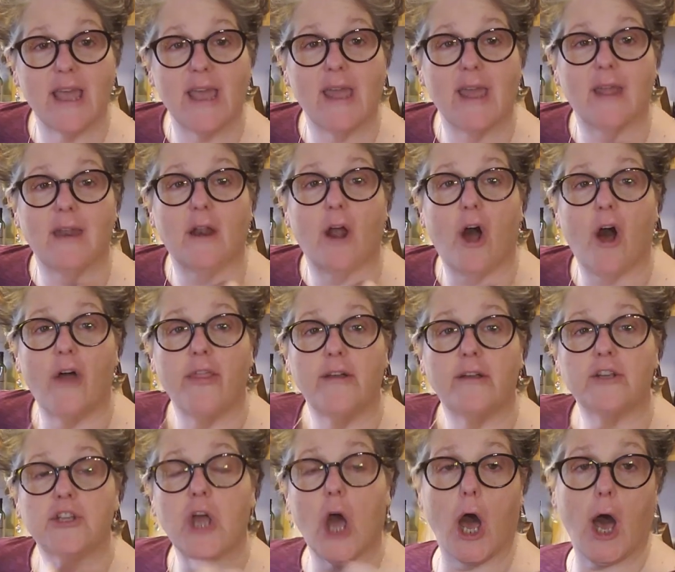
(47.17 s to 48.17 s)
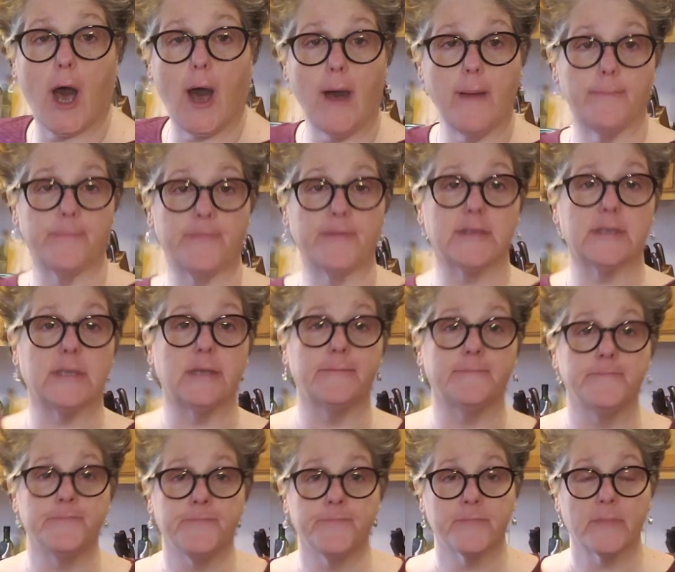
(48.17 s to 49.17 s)
and all their tops
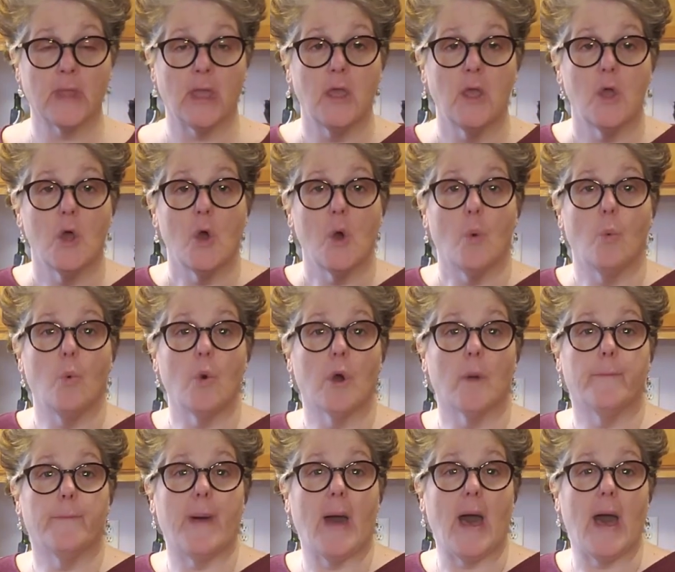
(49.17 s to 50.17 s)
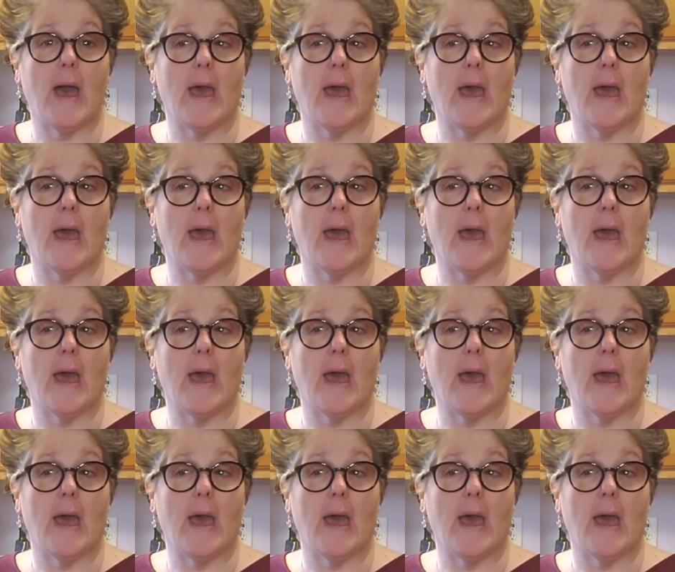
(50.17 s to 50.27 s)
were